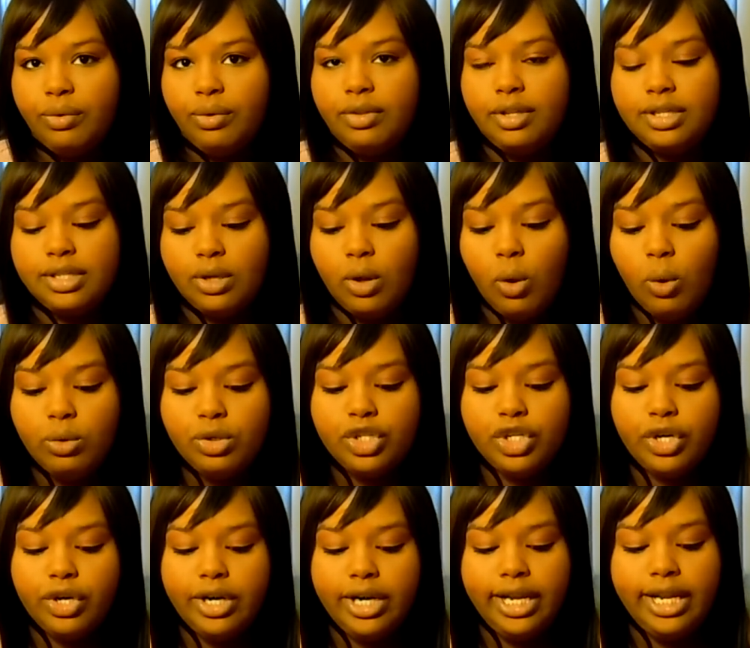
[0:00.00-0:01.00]
through this whole
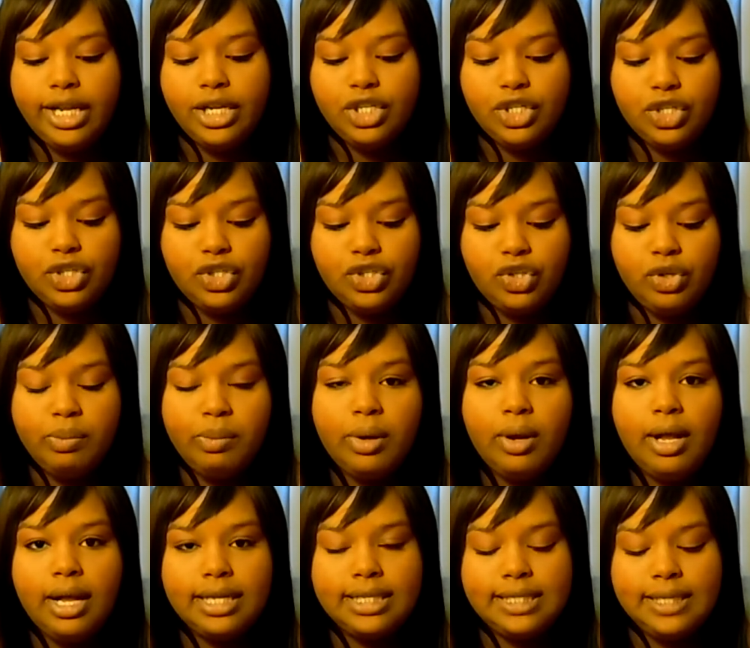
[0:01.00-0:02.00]
journey and just
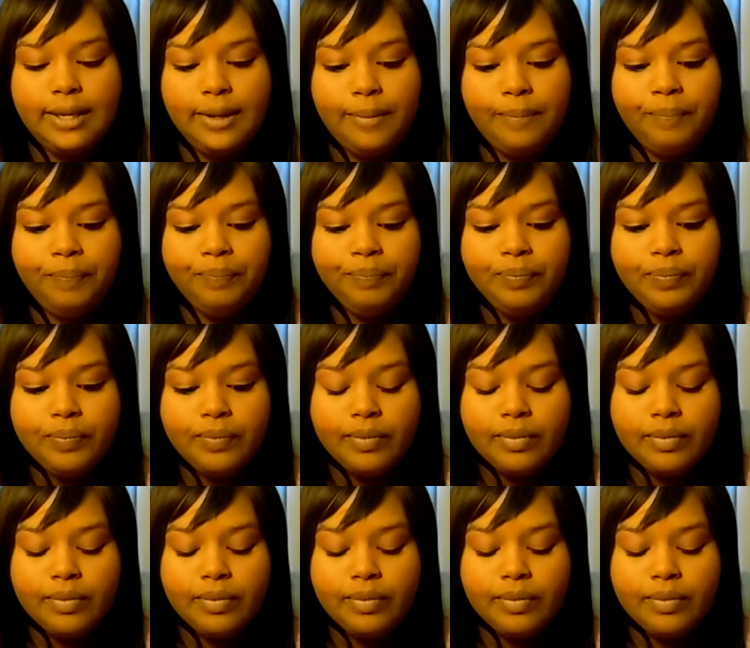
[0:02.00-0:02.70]
super awesome.